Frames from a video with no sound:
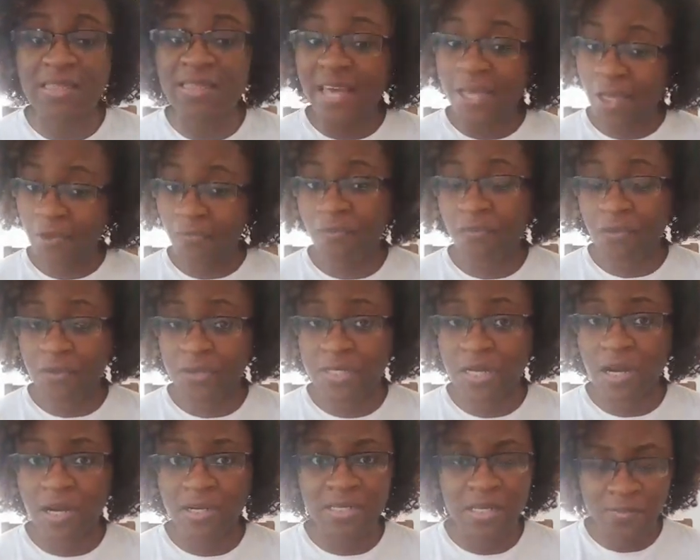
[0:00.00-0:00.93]
Thank you for those
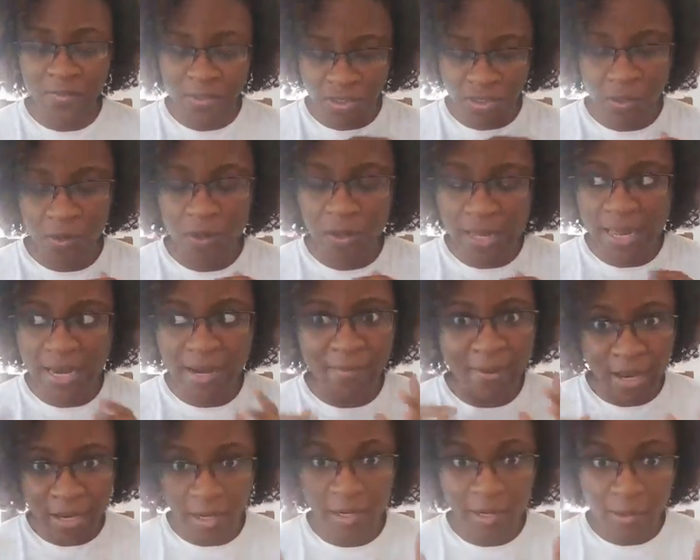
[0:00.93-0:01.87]
hearts. I'm so glad I'm
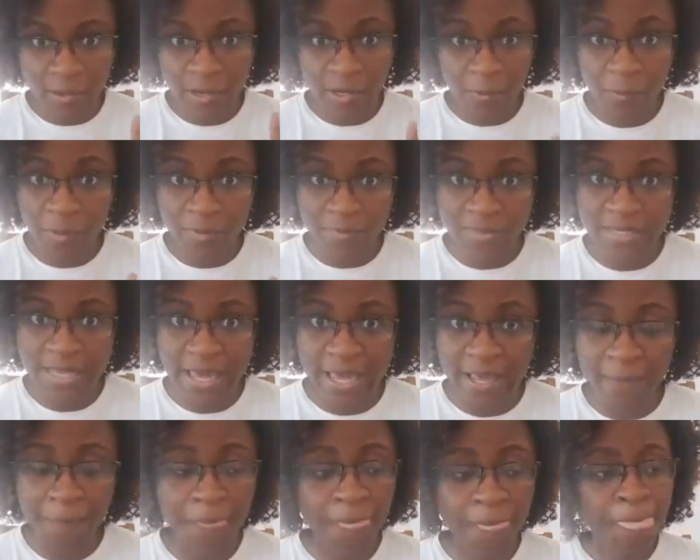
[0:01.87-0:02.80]
not alone in what I'm
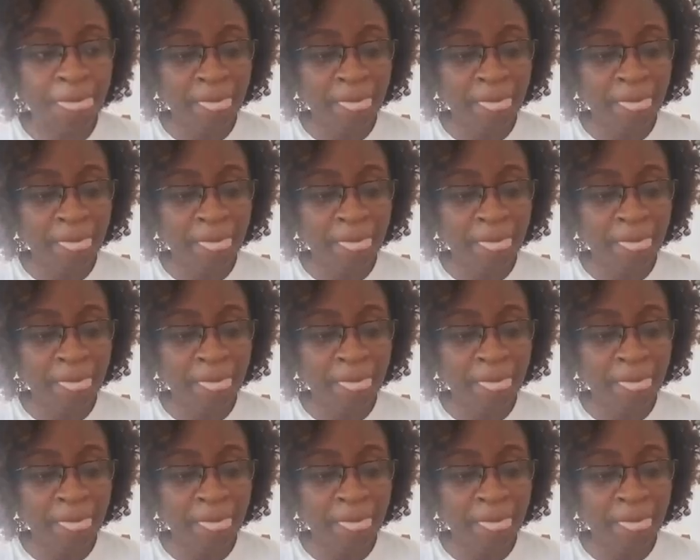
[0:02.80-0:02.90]
saying.